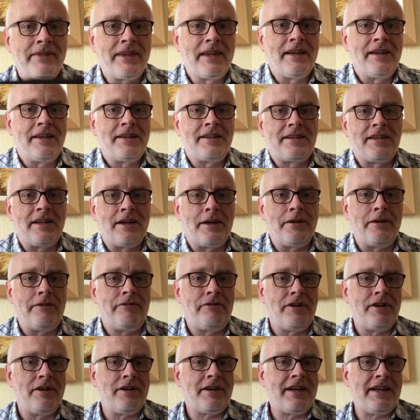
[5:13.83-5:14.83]
So if
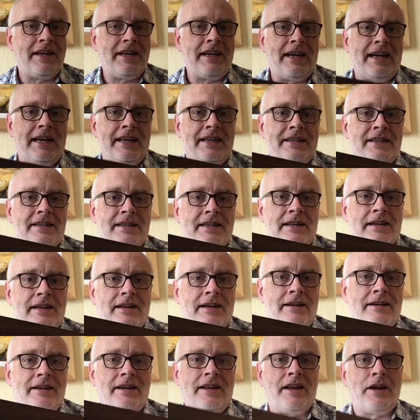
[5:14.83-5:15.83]
you look at it, it's
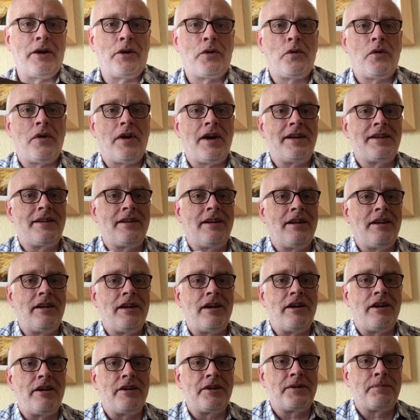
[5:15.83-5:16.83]
quite a
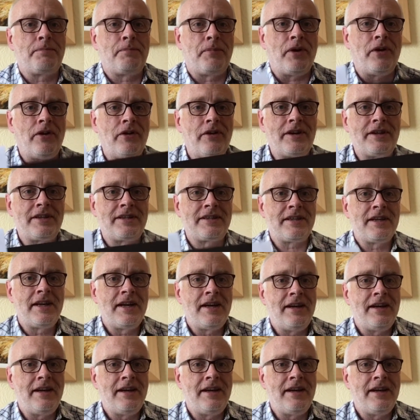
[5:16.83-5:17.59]
large box.